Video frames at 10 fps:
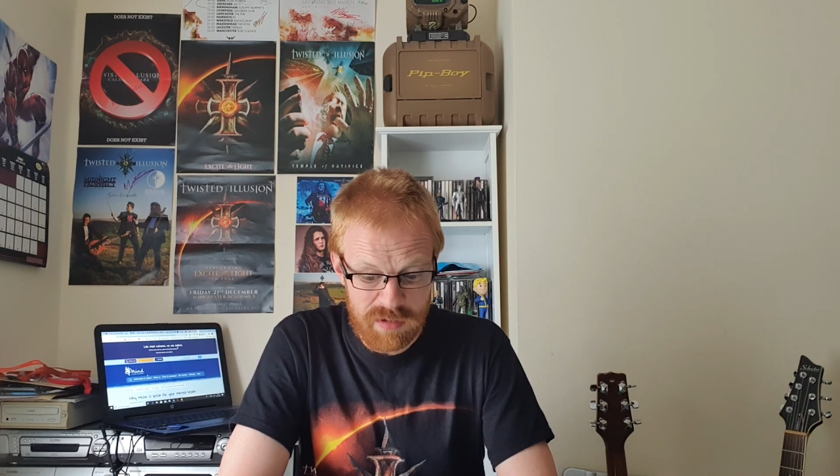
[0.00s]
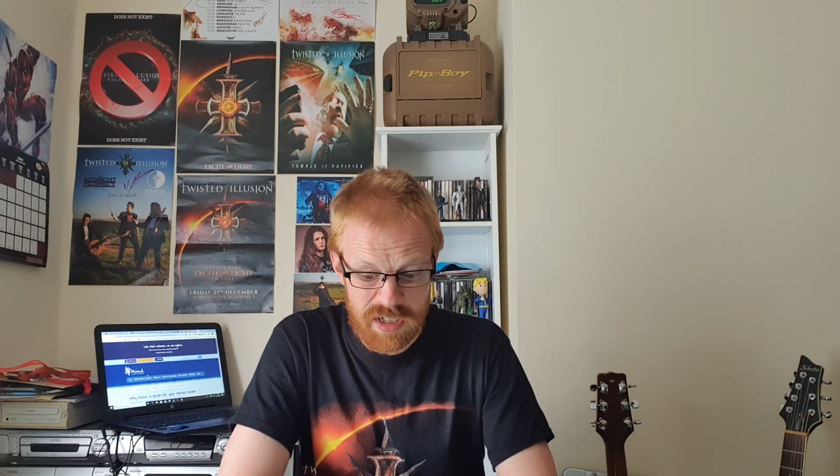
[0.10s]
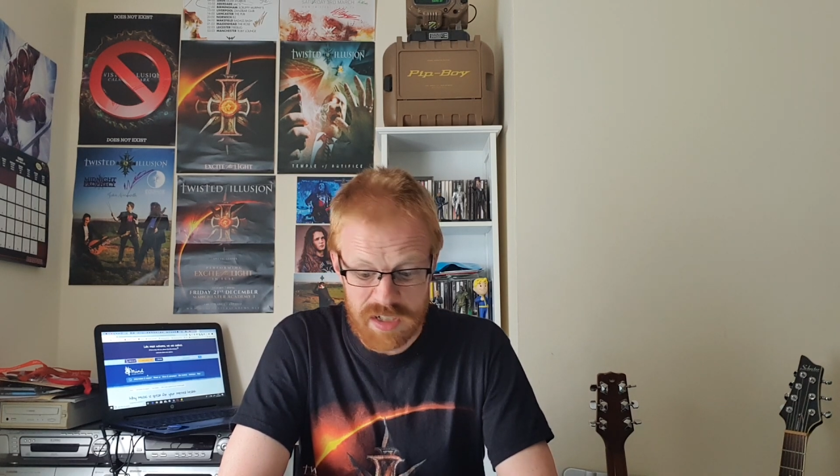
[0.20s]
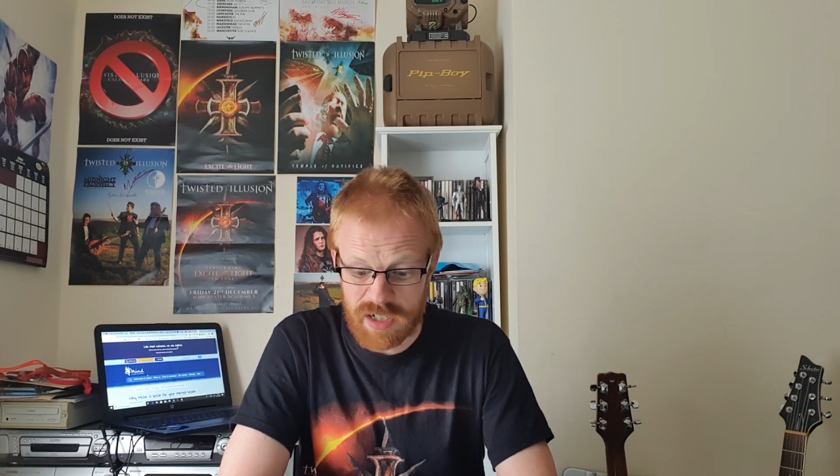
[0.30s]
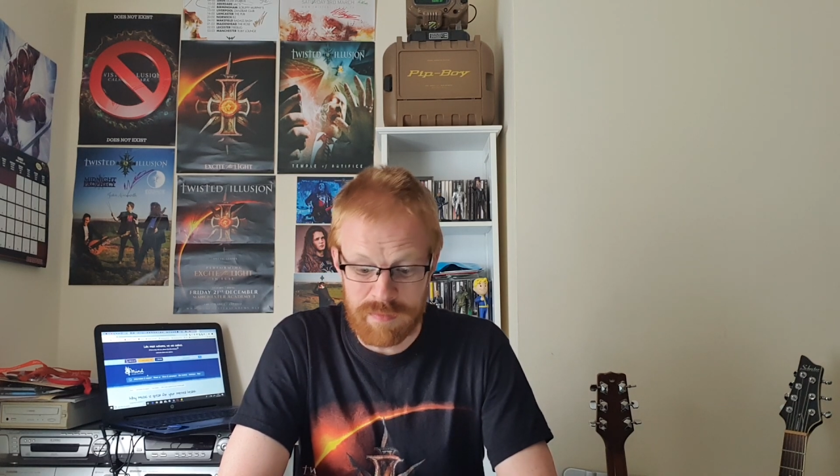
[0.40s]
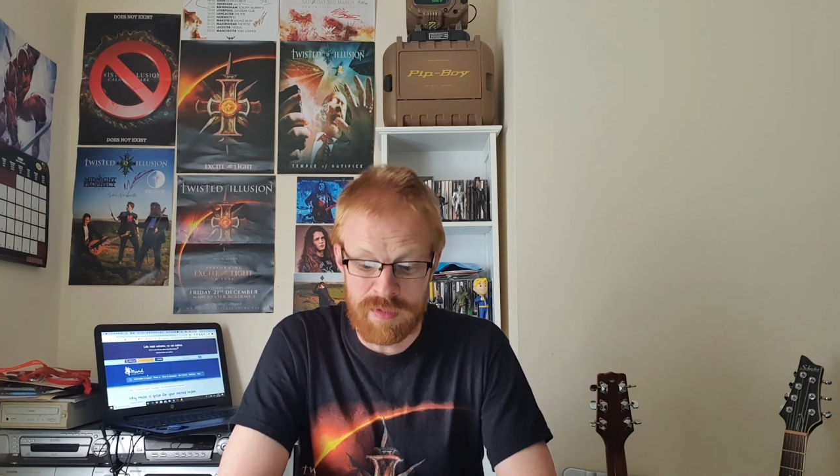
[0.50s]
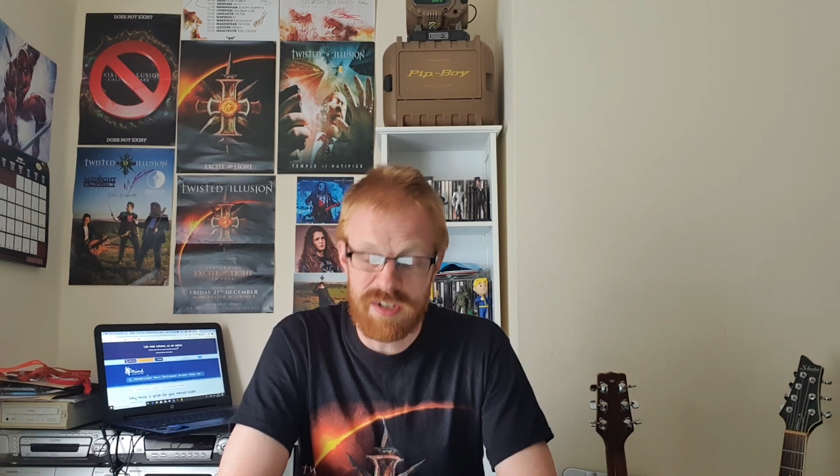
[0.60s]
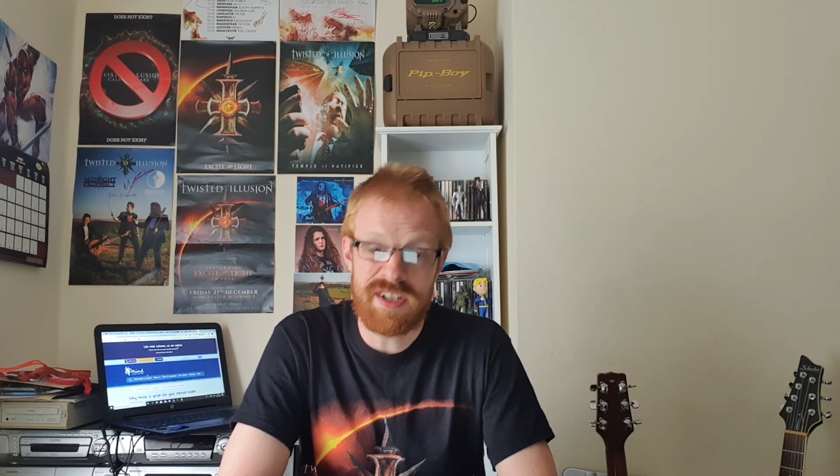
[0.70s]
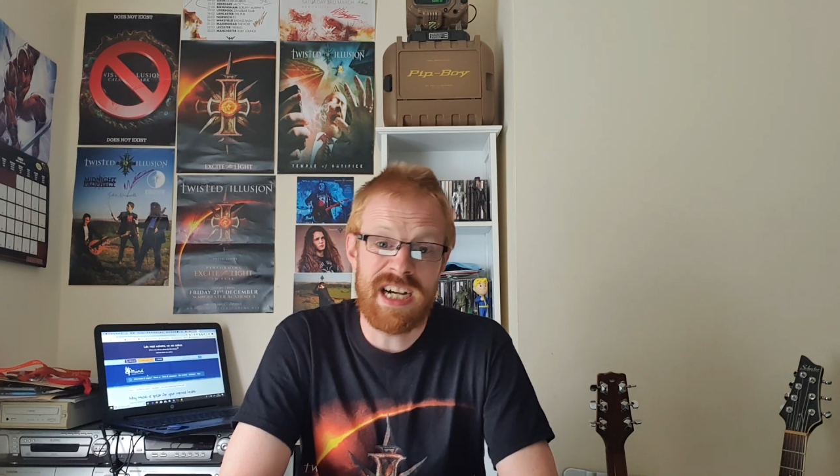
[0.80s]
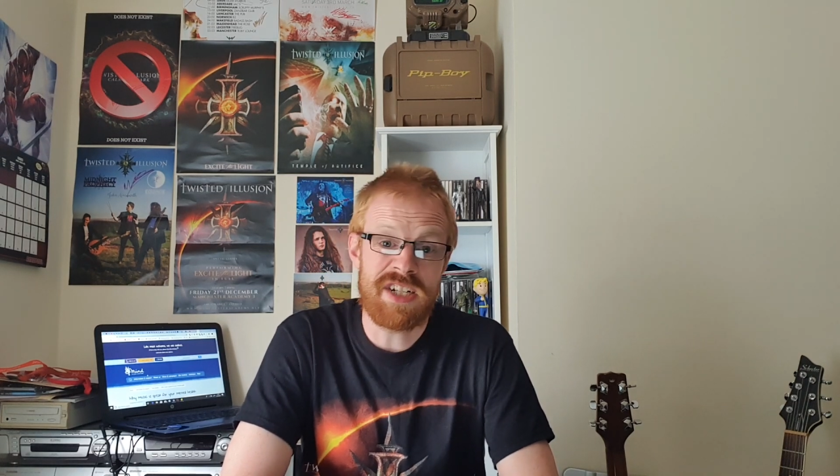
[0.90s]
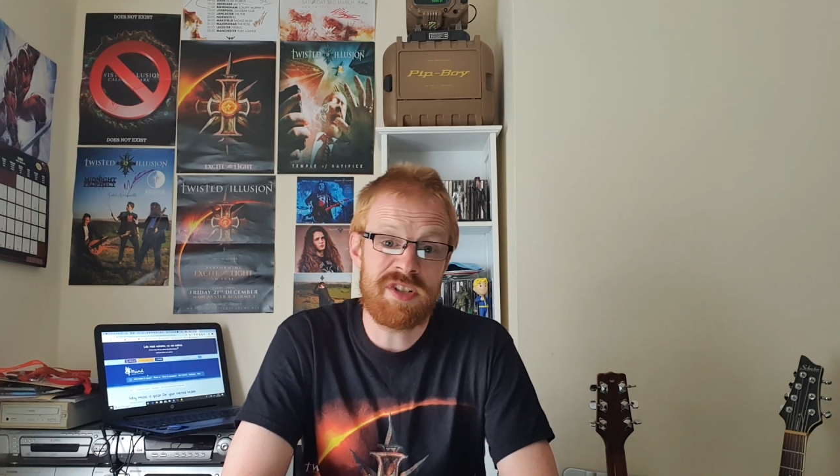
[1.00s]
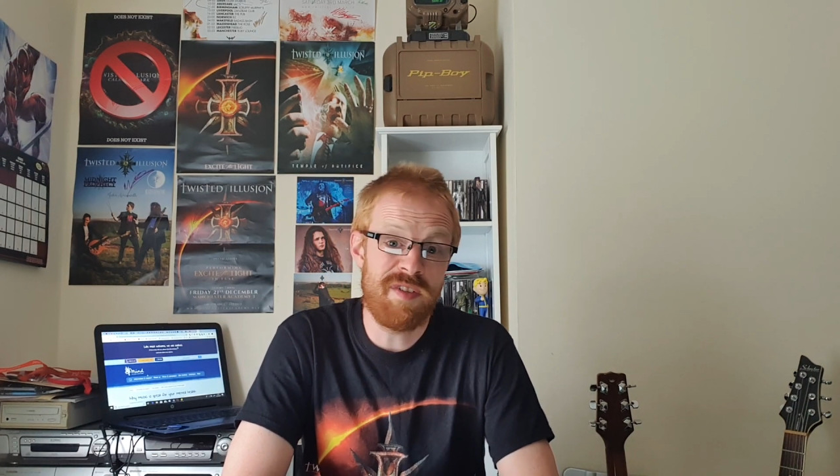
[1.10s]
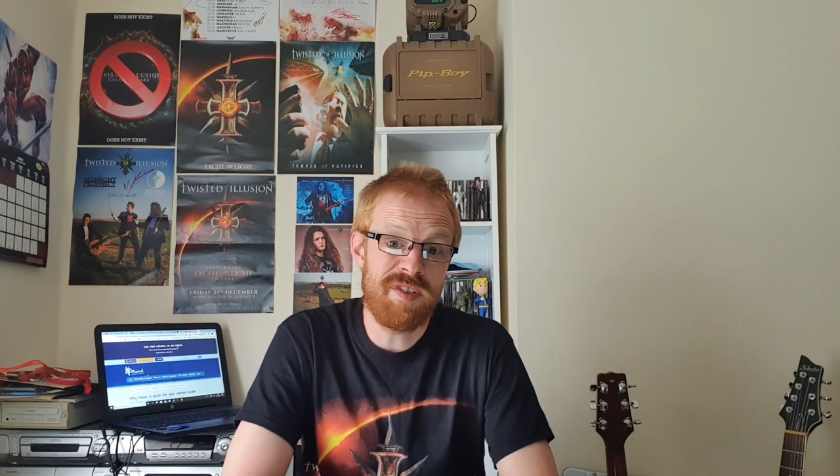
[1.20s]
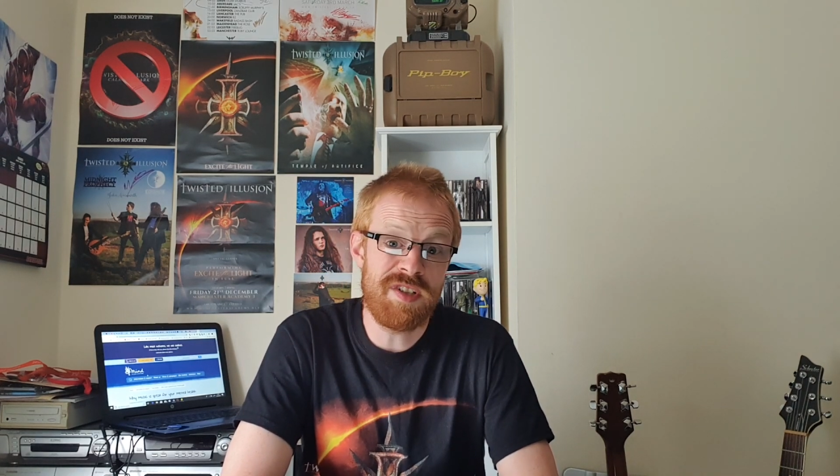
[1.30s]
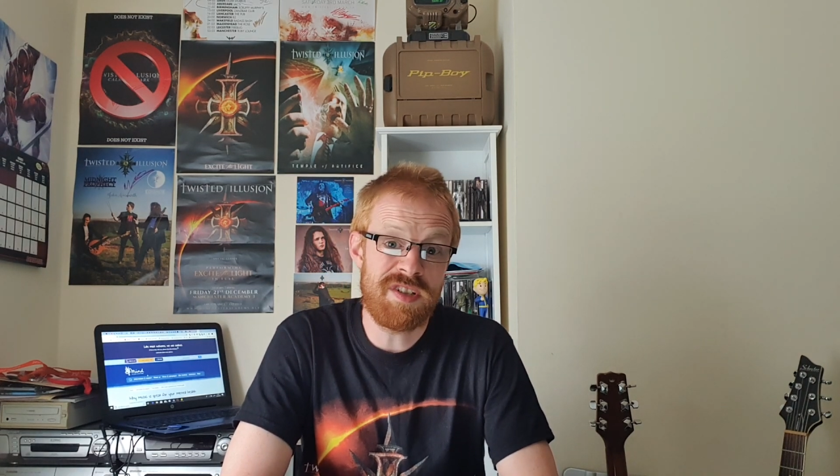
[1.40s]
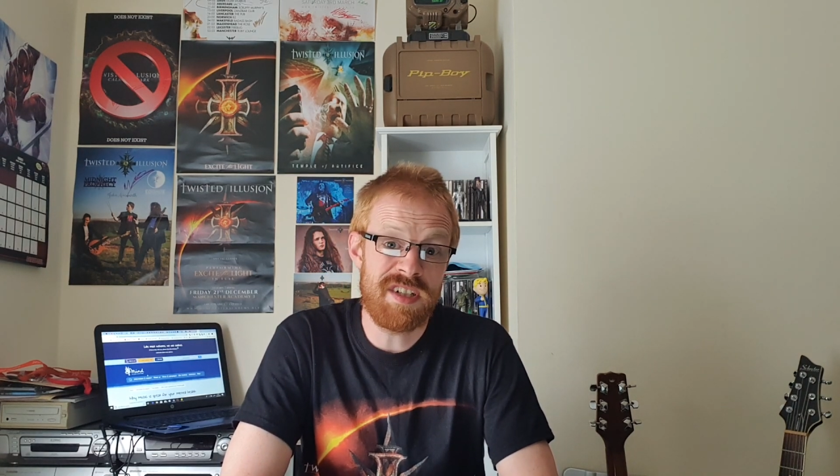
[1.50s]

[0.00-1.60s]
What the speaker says: you can't monetize covers,